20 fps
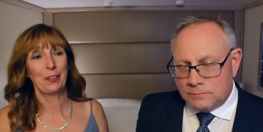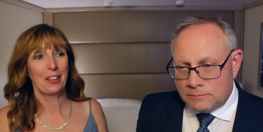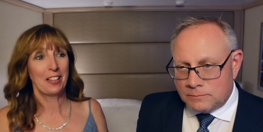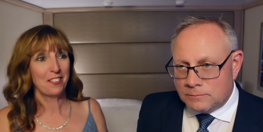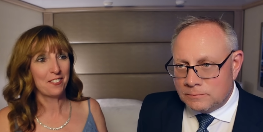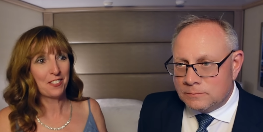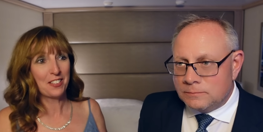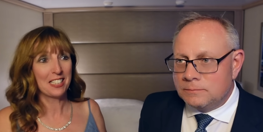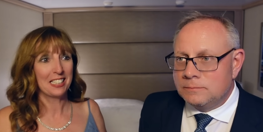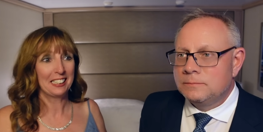
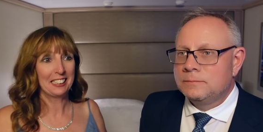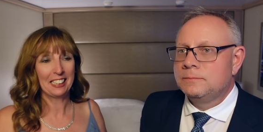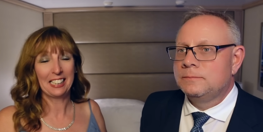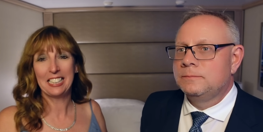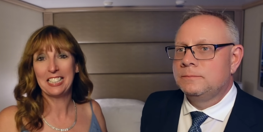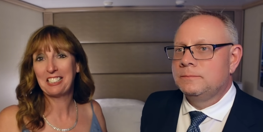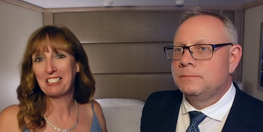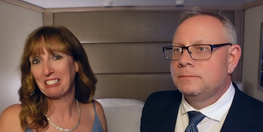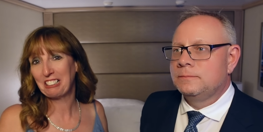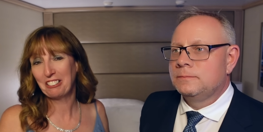Speaker 1: they've
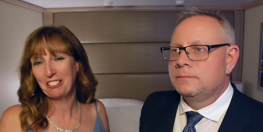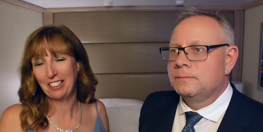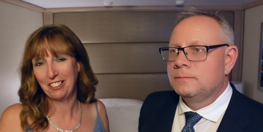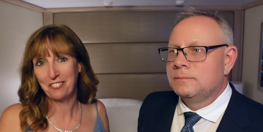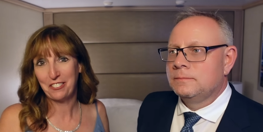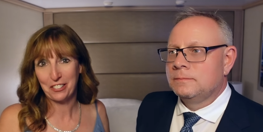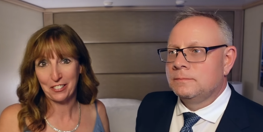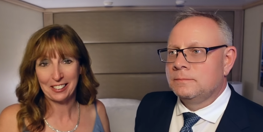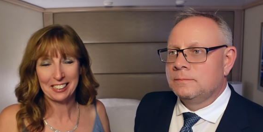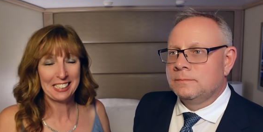decided to go
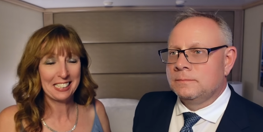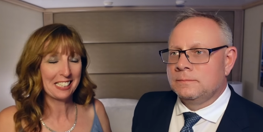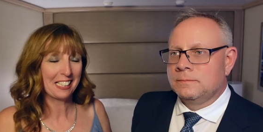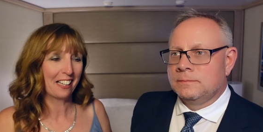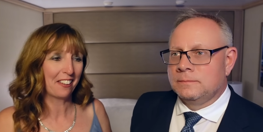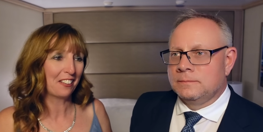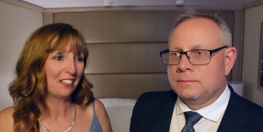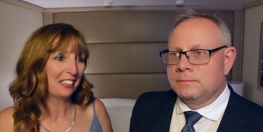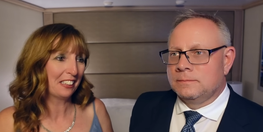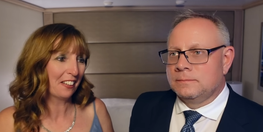have drinks
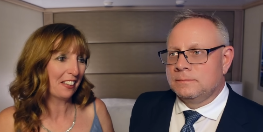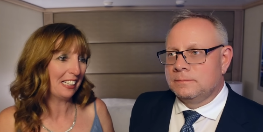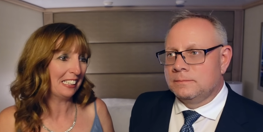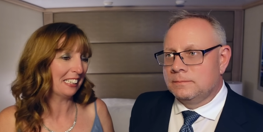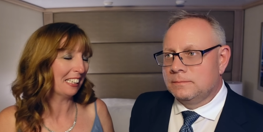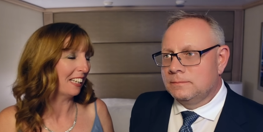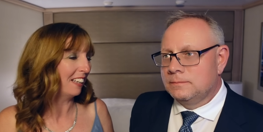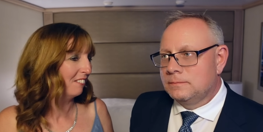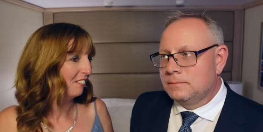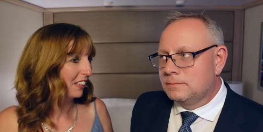together. So
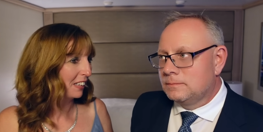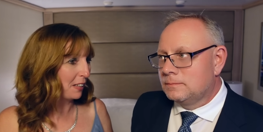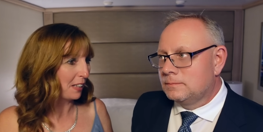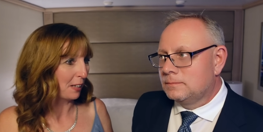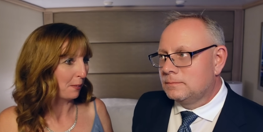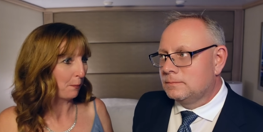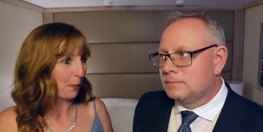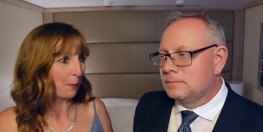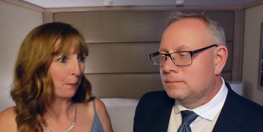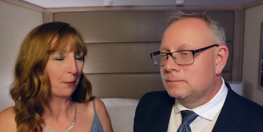that's lovely
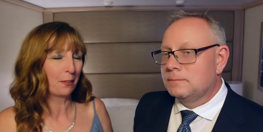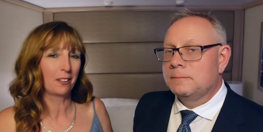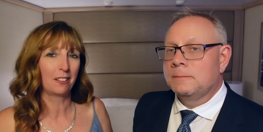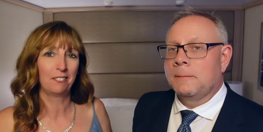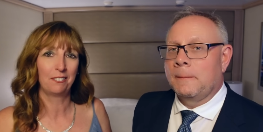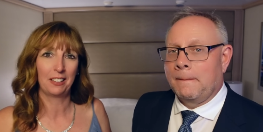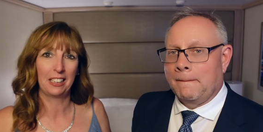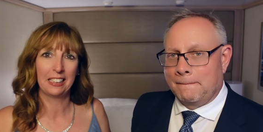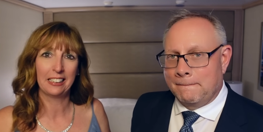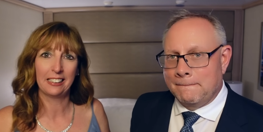that people
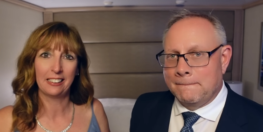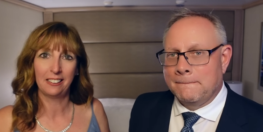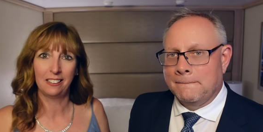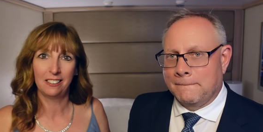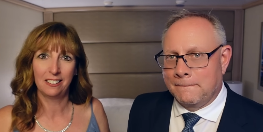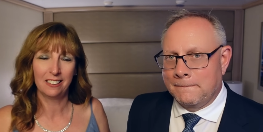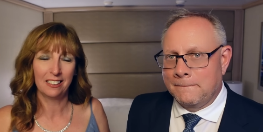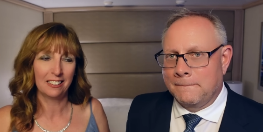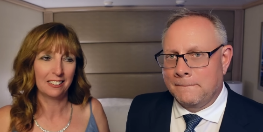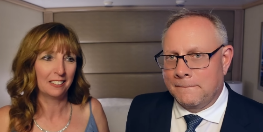are
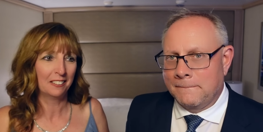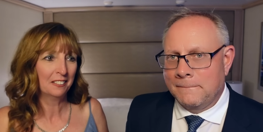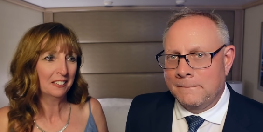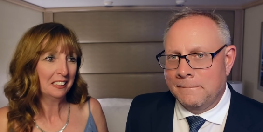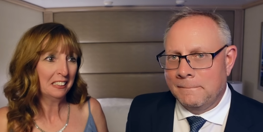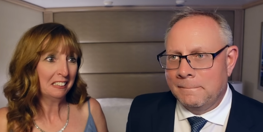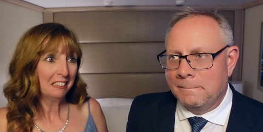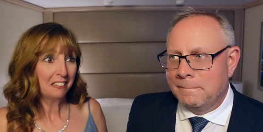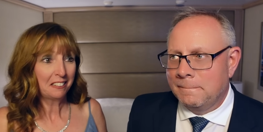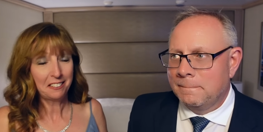finding, uh,
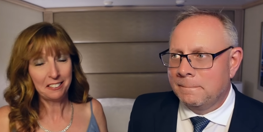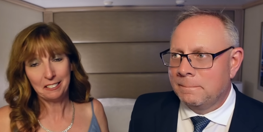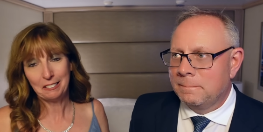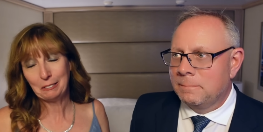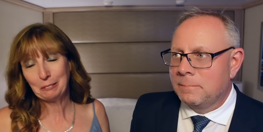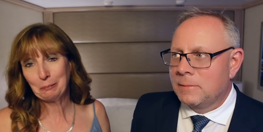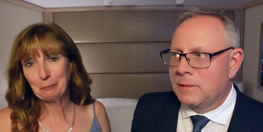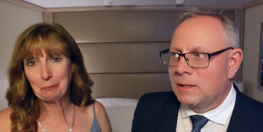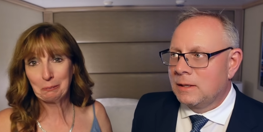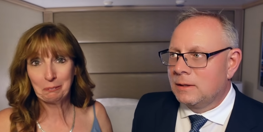mm-hmm. you
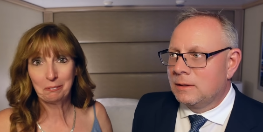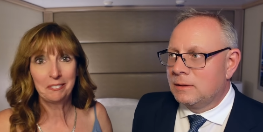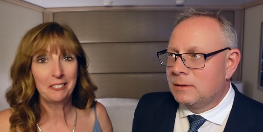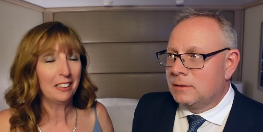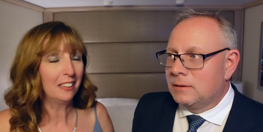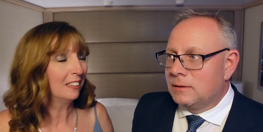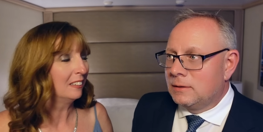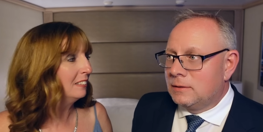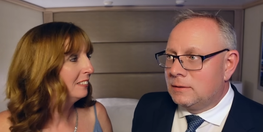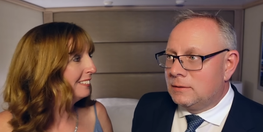know,
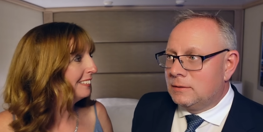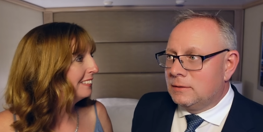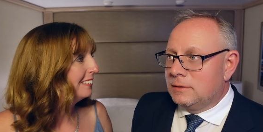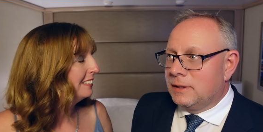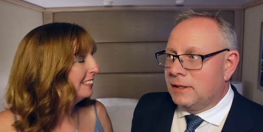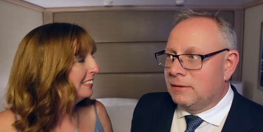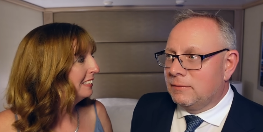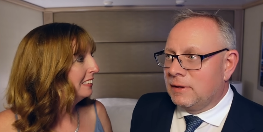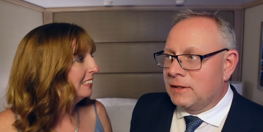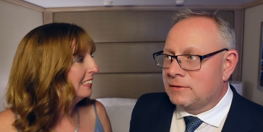yeah
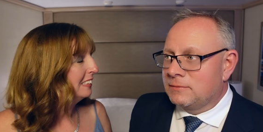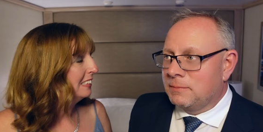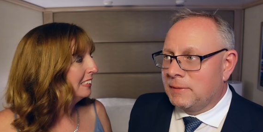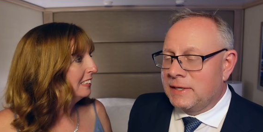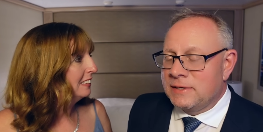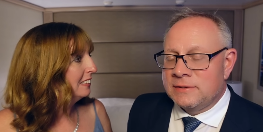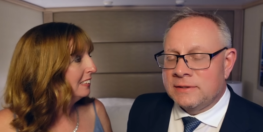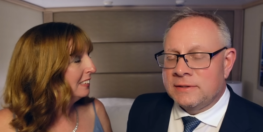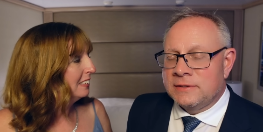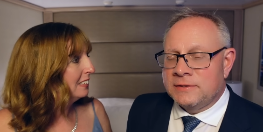
Speaker 2: yeah, that's
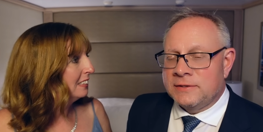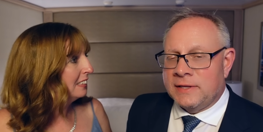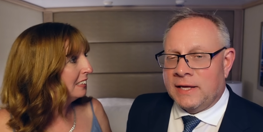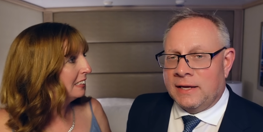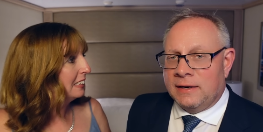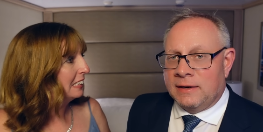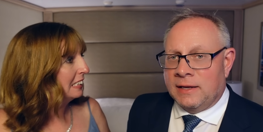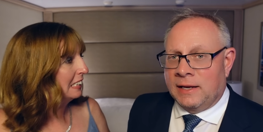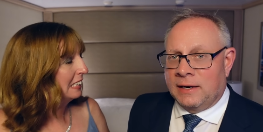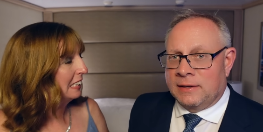amazing to see
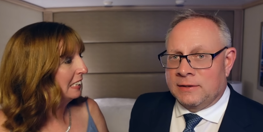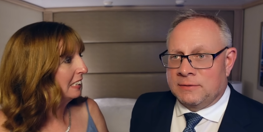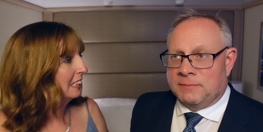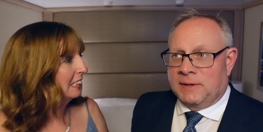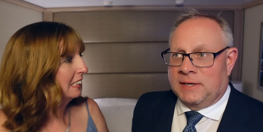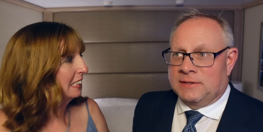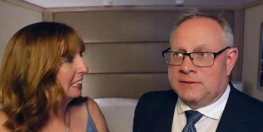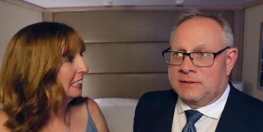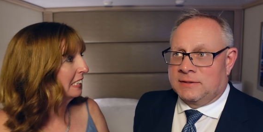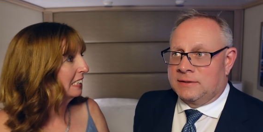that, and it's
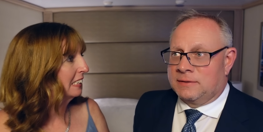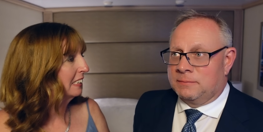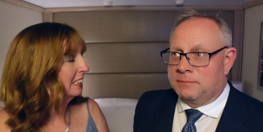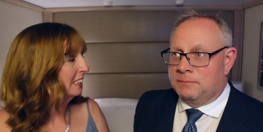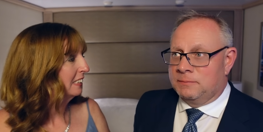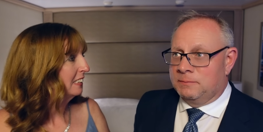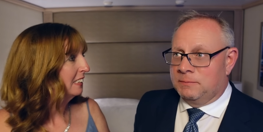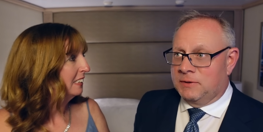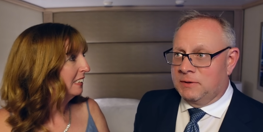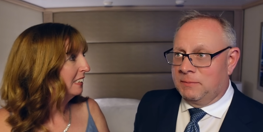amazing to,
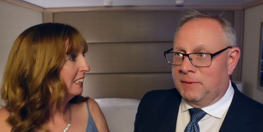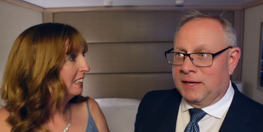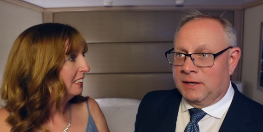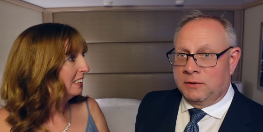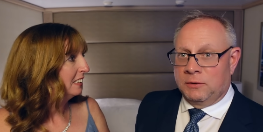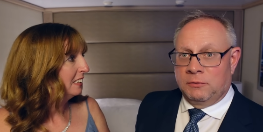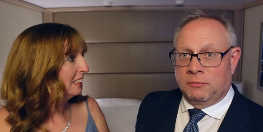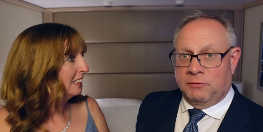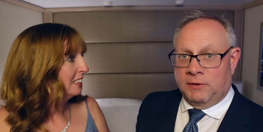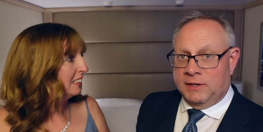to make
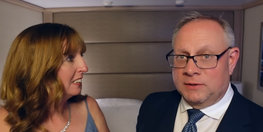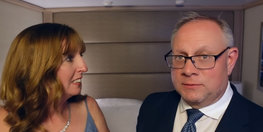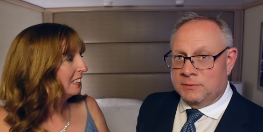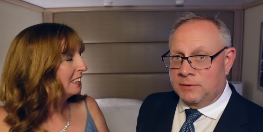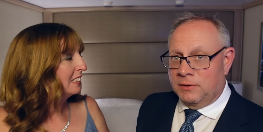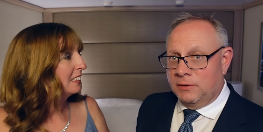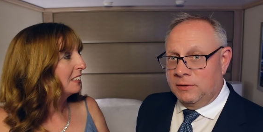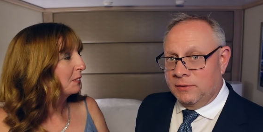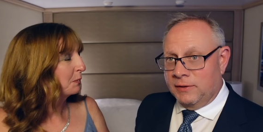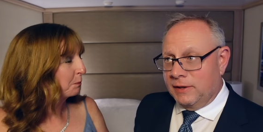new friends
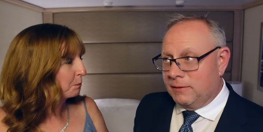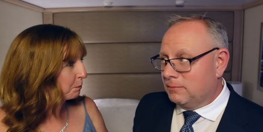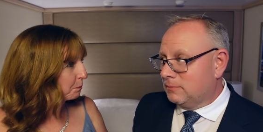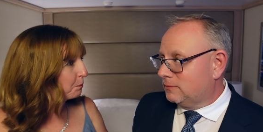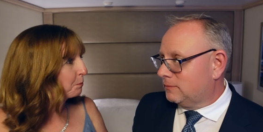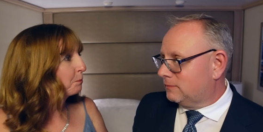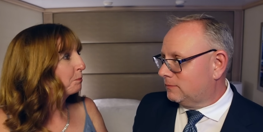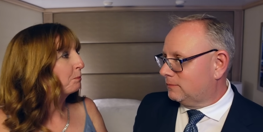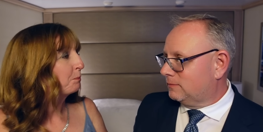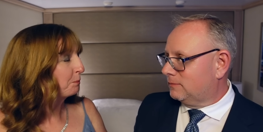with all of them.
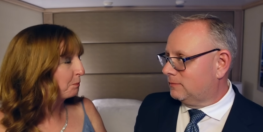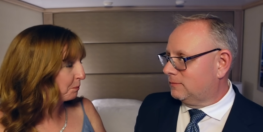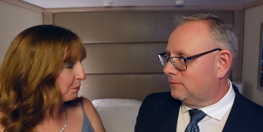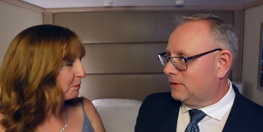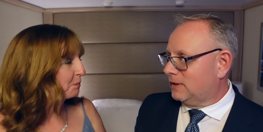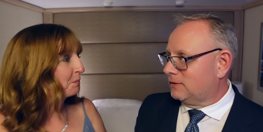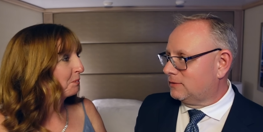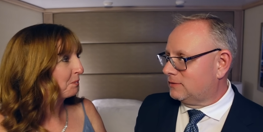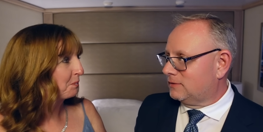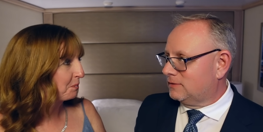
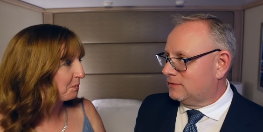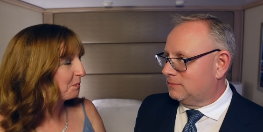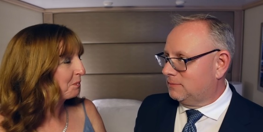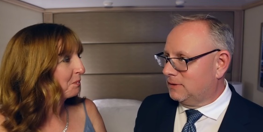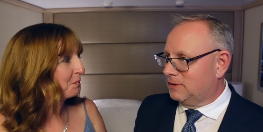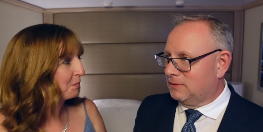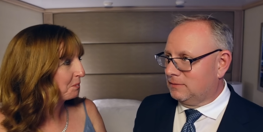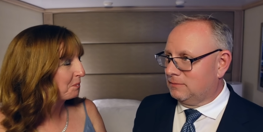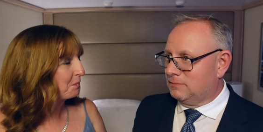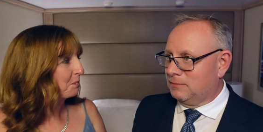Mm-hmm. Yes, it's
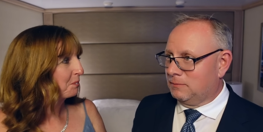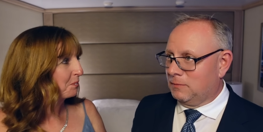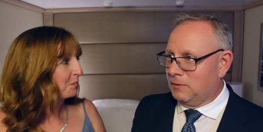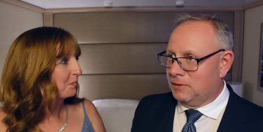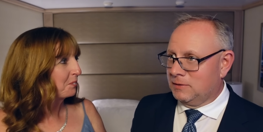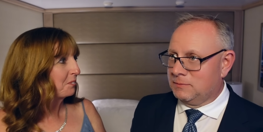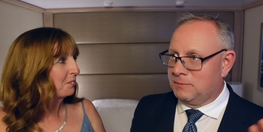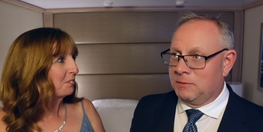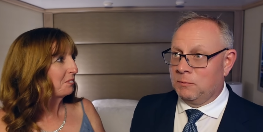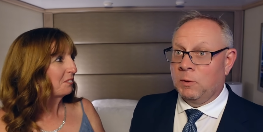been
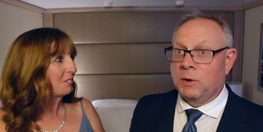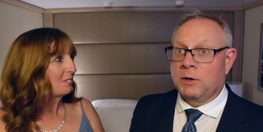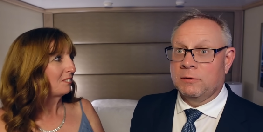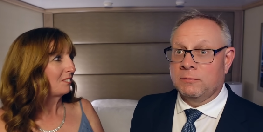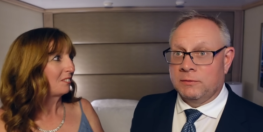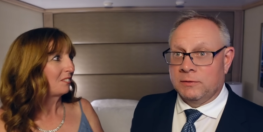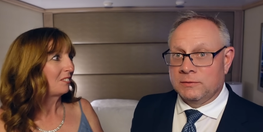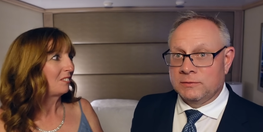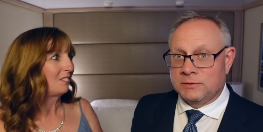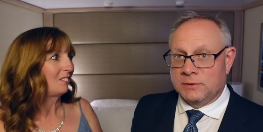it's been
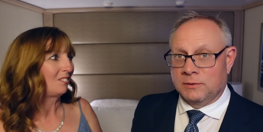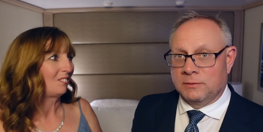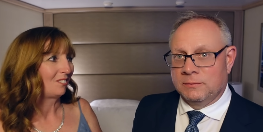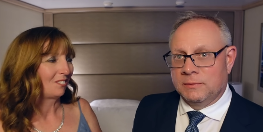wonderful. So